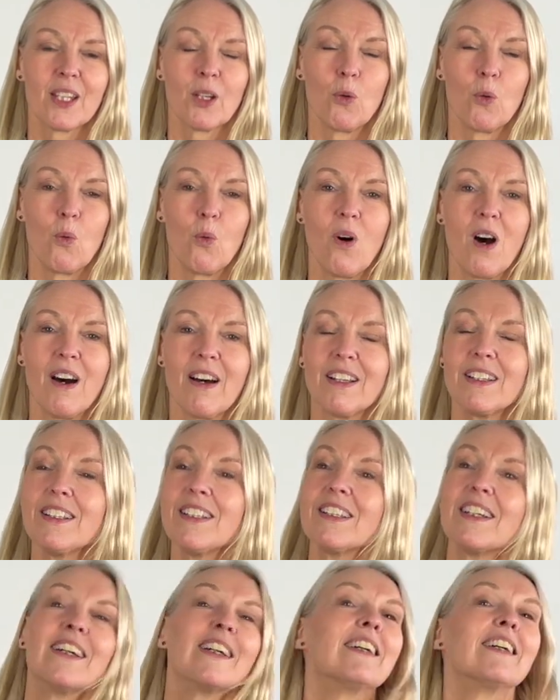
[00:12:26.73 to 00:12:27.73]
1,
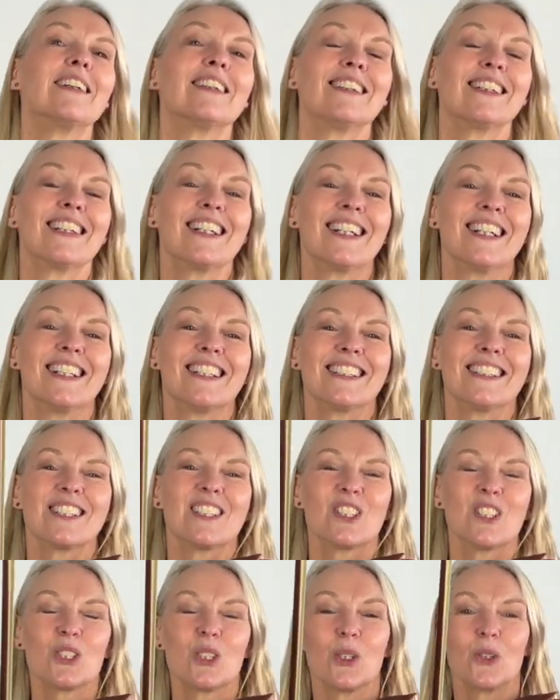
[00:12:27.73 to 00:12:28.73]

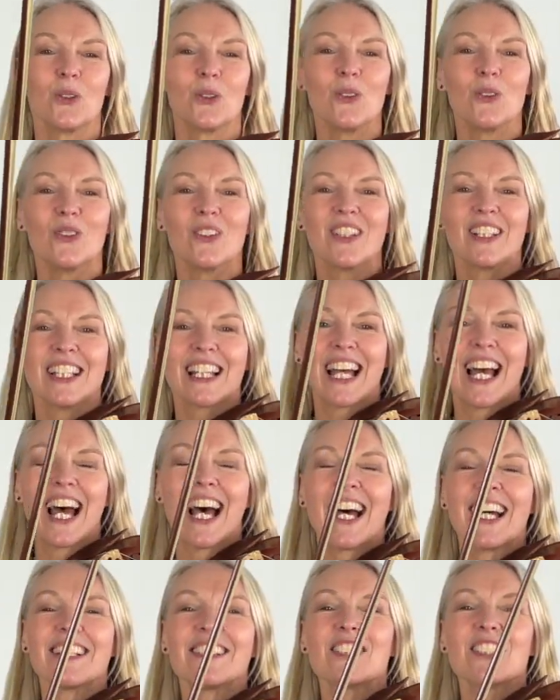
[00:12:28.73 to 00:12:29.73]
2,
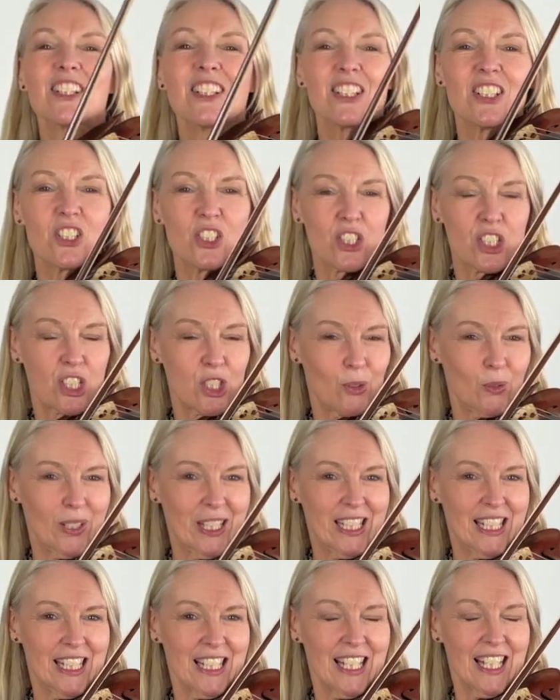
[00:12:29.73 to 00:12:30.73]
and
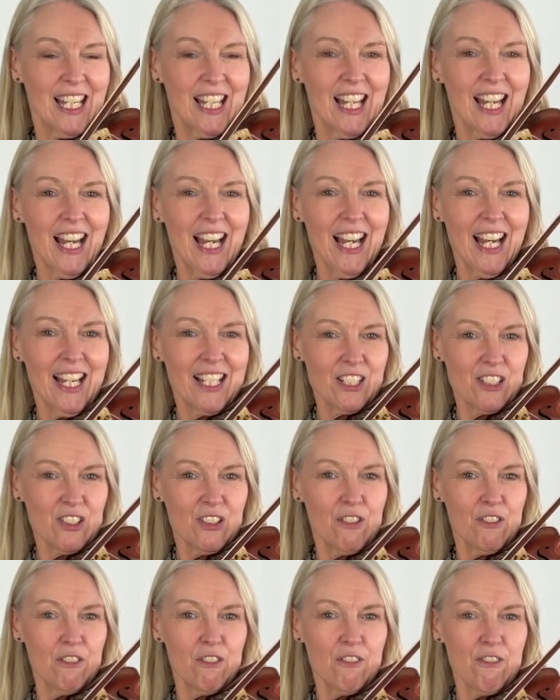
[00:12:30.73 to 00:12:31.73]
3, and
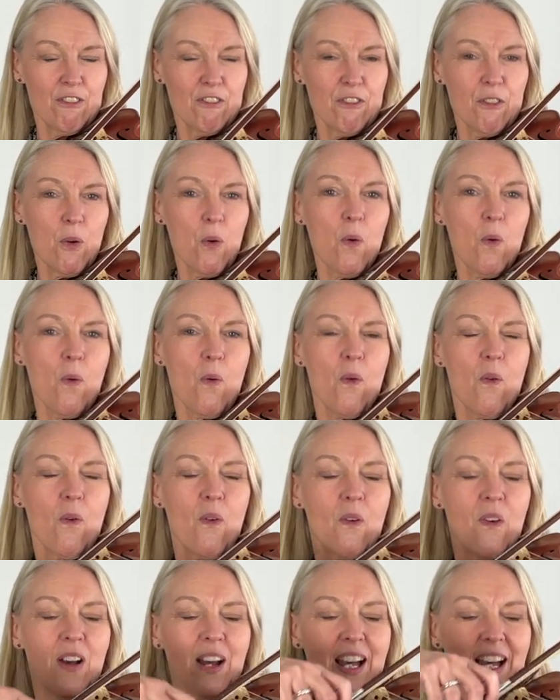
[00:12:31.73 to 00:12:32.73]
4,
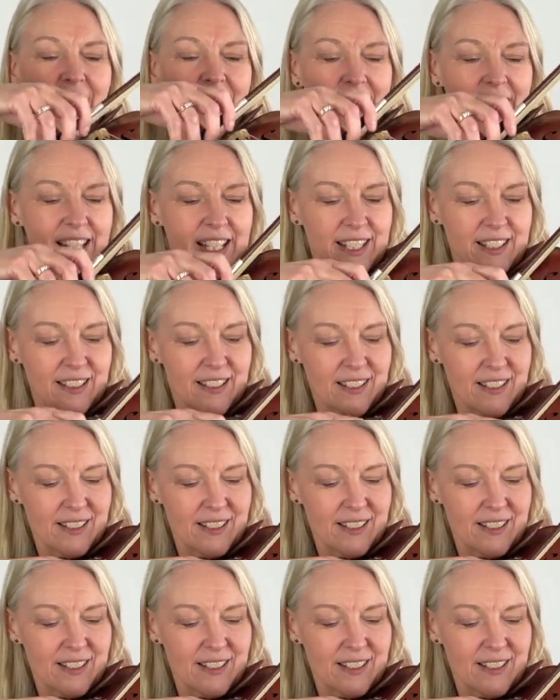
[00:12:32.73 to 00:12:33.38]
and...